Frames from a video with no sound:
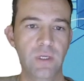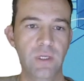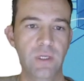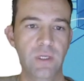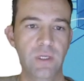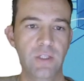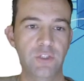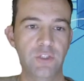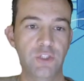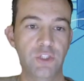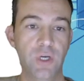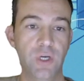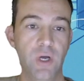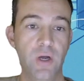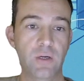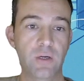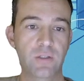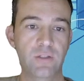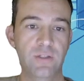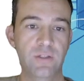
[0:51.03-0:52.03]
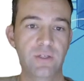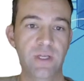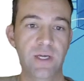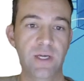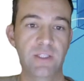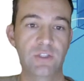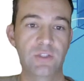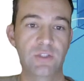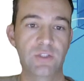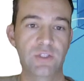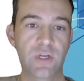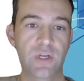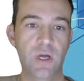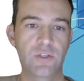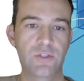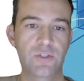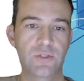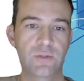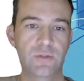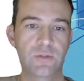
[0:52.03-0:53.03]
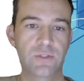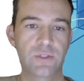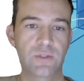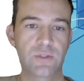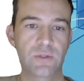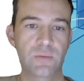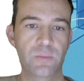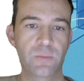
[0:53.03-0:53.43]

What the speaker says: It shocked Dash's nostrils,